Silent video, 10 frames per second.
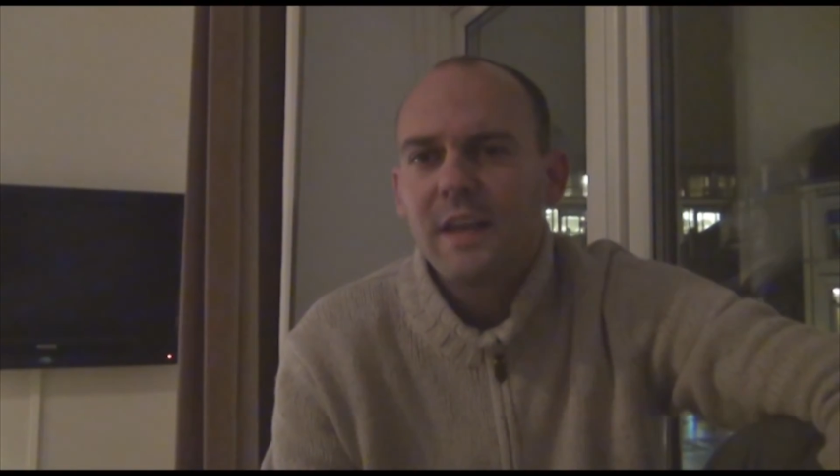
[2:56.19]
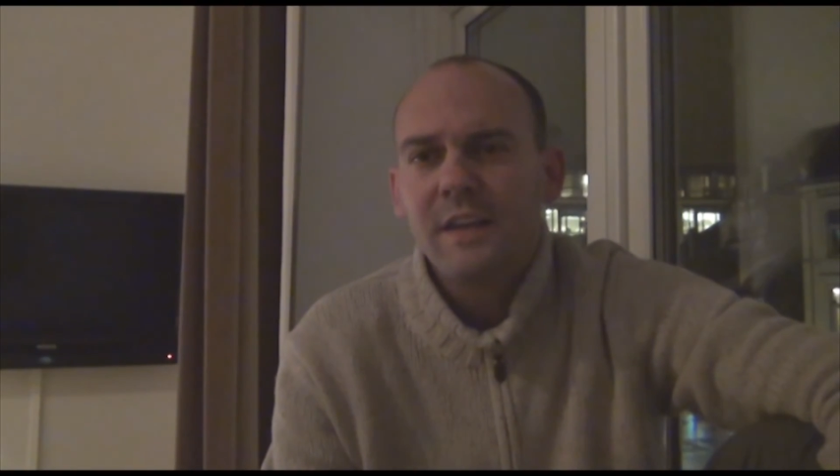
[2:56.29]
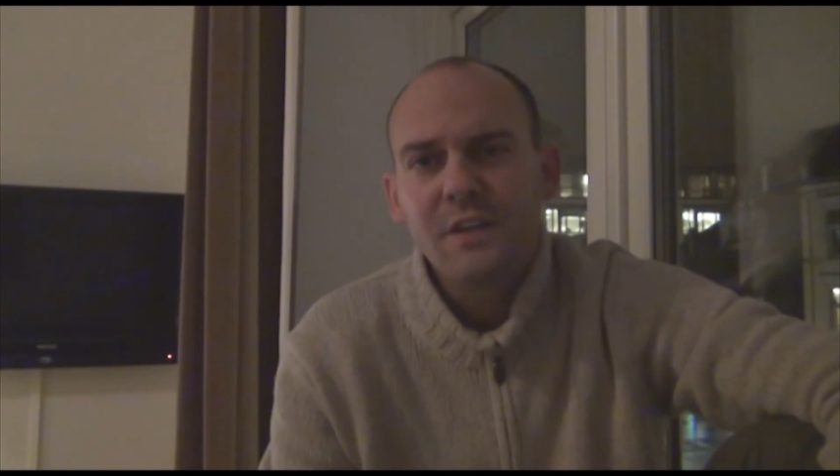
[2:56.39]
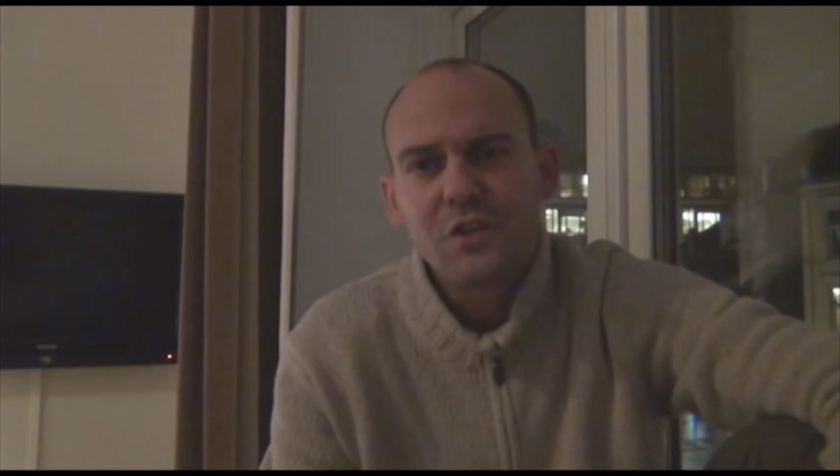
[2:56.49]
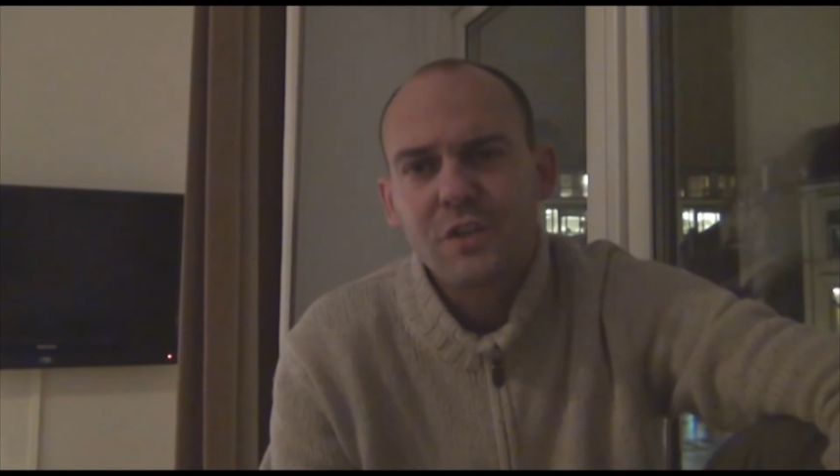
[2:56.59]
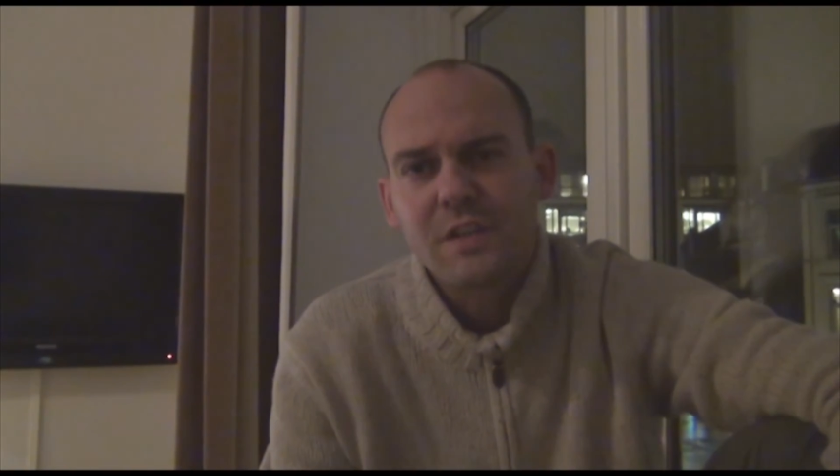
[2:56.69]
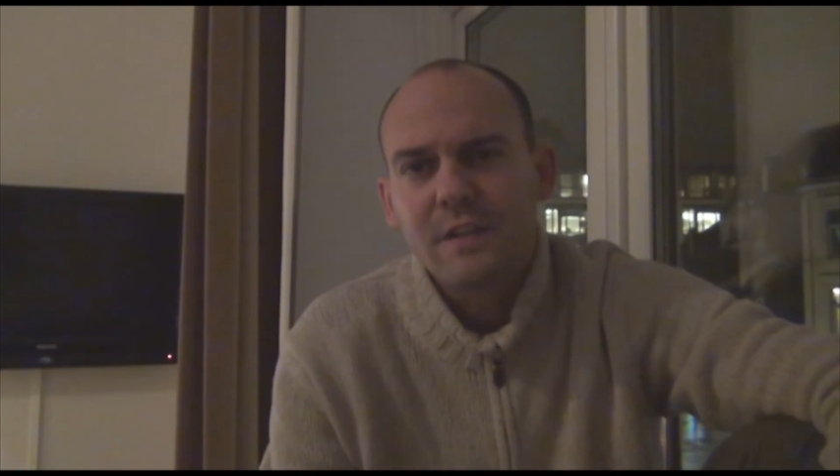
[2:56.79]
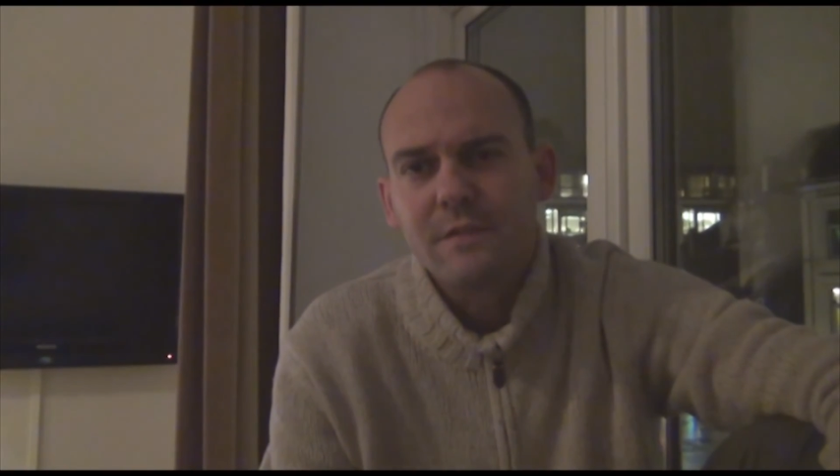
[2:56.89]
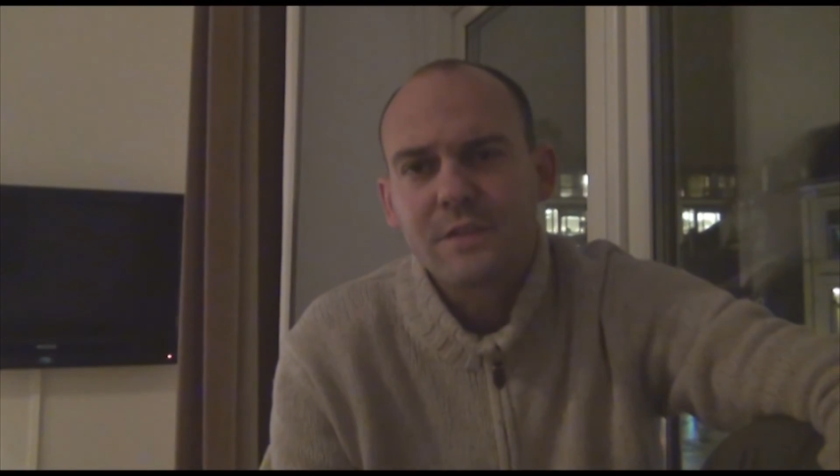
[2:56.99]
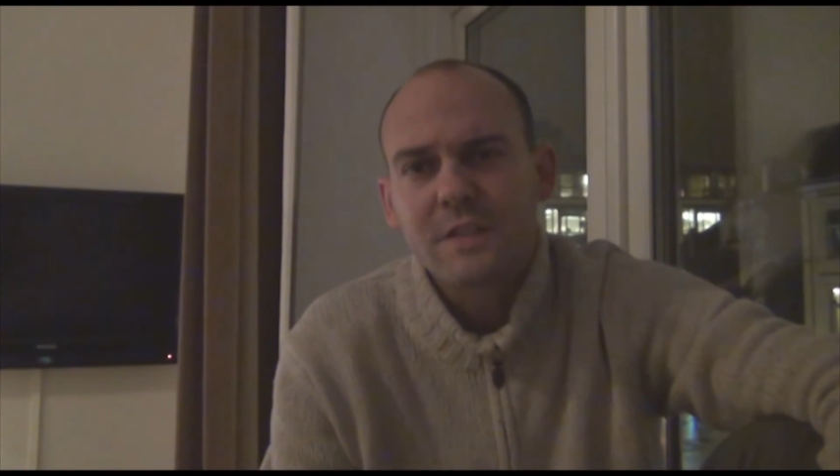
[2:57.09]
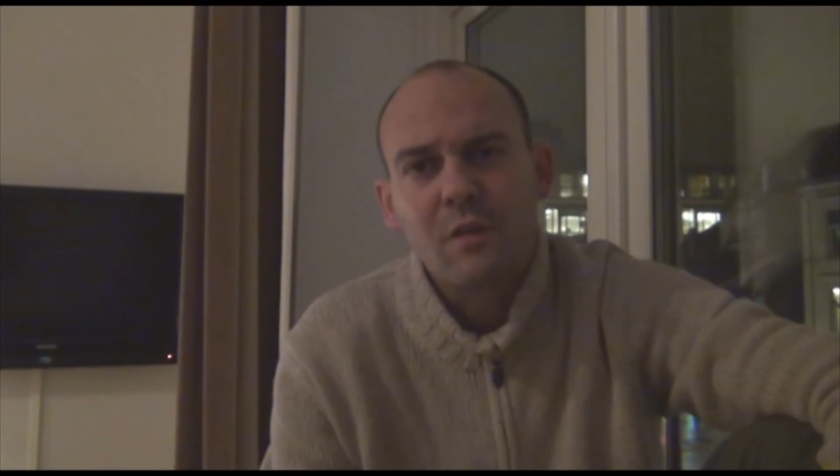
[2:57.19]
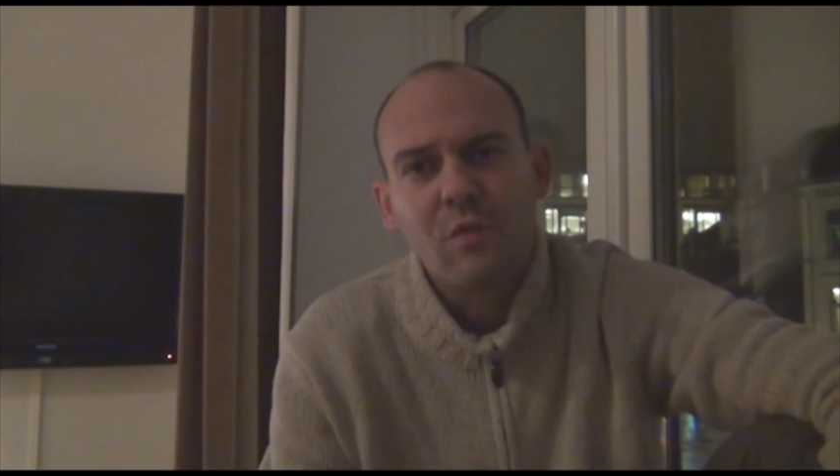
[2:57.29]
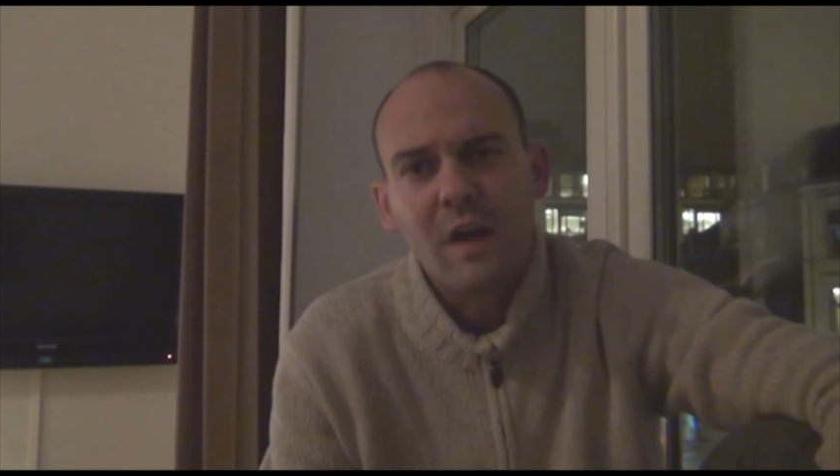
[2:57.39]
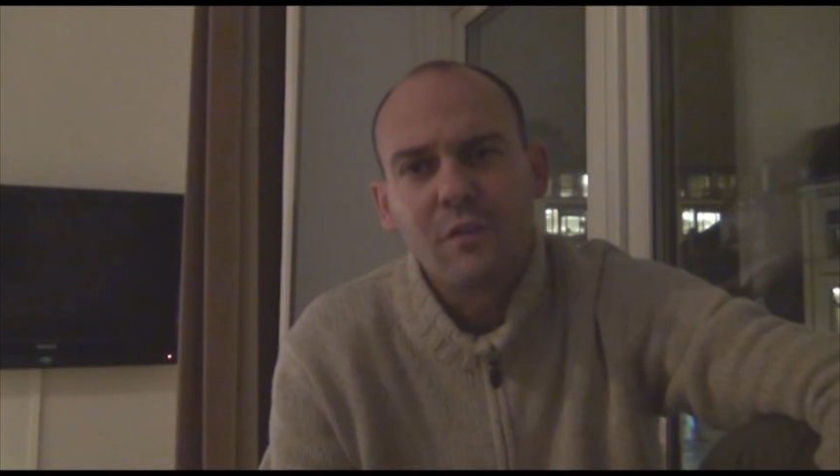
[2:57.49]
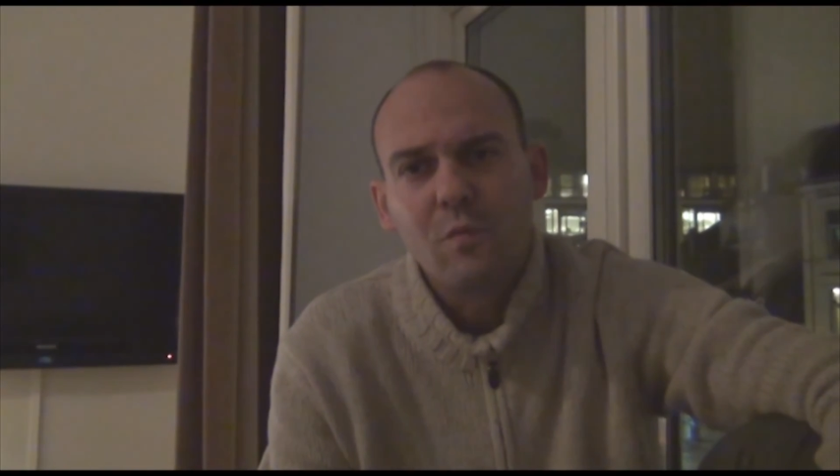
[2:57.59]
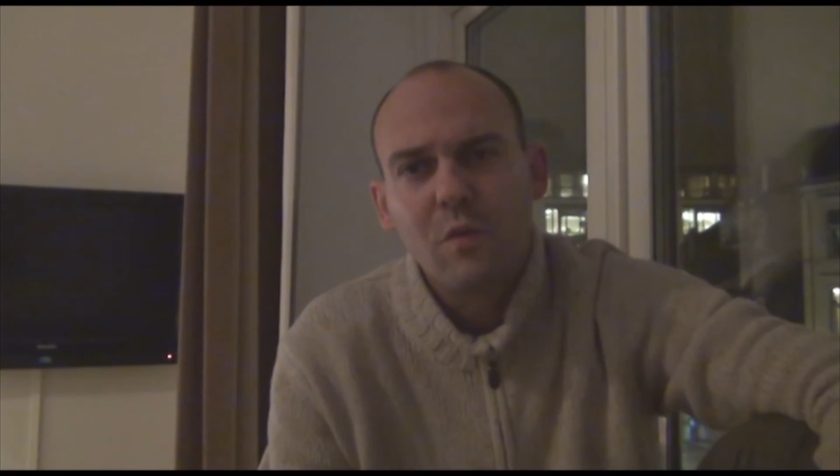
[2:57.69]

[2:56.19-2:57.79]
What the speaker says: initiatives around the